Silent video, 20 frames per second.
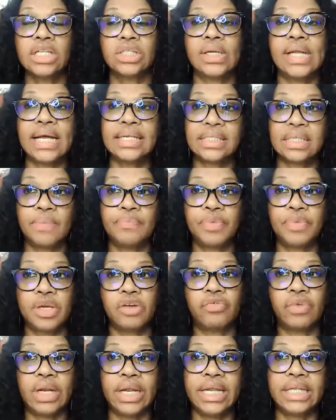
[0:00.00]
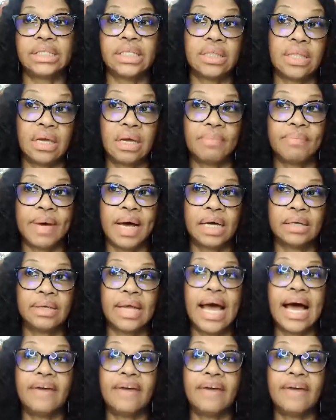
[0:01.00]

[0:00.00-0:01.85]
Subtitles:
So that's something you really need to think about